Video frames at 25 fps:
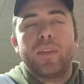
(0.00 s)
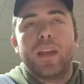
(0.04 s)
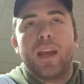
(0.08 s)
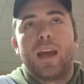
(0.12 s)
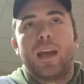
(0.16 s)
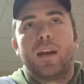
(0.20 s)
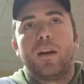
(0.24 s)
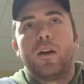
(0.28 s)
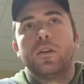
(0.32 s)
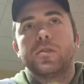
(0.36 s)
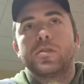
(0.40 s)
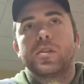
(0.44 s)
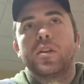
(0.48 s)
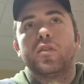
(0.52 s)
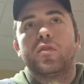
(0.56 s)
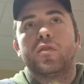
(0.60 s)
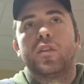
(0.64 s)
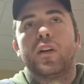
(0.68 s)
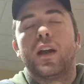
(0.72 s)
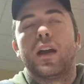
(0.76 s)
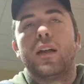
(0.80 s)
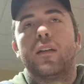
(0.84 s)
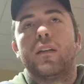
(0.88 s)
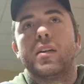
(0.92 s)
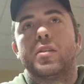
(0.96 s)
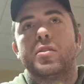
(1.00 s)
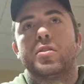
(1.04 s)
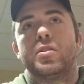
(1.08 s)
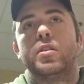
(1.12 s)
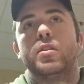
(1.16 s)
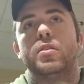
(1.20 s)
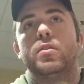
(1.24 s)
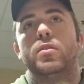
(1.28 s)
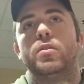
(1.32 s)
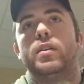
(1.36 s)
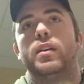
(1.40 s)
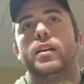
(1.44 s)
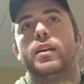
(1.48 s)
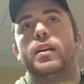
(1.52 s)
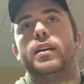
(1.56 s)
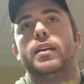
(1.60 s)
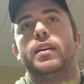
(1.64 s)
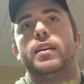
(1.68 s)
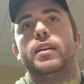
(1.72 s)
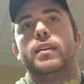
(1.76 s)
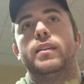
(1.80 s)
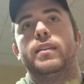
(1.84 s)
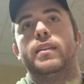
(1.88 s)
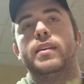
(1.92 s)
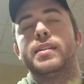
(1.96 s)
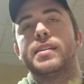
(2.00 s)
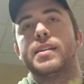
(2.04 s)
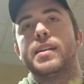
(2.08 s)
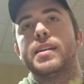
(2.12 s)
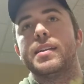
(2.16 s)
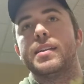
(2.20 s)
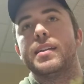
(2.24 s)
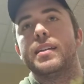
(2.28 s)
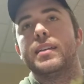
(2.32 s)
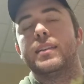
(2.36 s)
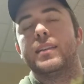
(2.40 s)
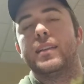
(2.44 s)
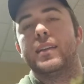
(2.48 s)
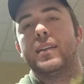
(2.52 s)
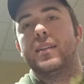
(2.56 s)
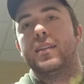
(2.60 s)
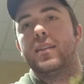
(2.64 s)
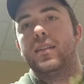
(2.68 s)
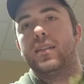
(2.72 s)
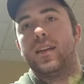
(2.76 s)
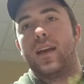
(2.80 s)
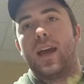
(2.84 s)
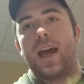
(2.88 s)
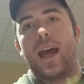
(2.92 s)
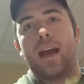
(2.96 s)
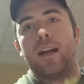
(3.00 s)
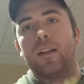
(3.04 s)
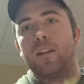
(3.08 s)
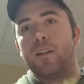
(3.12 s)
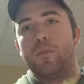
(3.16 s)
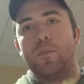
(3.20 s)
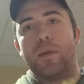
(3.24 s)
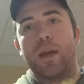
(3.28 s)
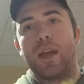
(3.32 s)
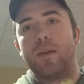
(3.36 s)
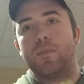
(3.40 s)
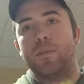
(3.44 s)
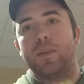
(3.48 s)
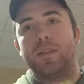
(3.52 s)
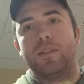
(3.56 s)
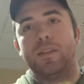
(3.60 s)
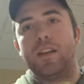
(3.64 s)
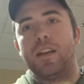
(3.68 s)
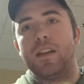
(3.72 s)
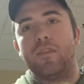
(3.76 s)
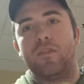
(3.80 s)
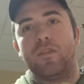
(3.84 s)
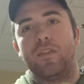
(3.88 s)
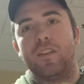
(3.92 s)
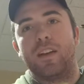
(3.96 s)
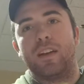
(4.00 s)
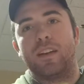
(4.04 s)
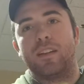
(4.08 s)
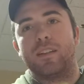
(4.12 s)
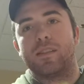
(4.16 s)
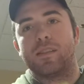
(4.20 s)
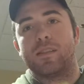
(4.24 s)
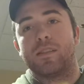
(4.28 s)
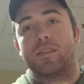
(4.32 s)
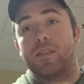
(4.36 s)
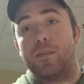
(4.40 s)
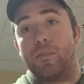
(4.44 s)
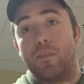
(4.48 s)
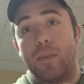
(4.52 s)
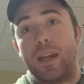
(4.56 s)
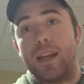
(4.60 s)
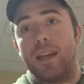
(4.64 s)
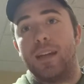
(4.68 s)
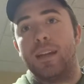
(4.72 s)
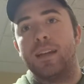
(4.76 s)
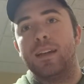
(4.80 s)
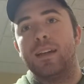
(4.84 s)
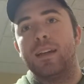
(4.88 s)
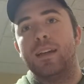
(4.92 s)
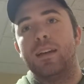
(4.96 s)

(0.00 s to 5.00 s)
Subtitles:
And also for LSU, this isn't the Alabama defense, to me,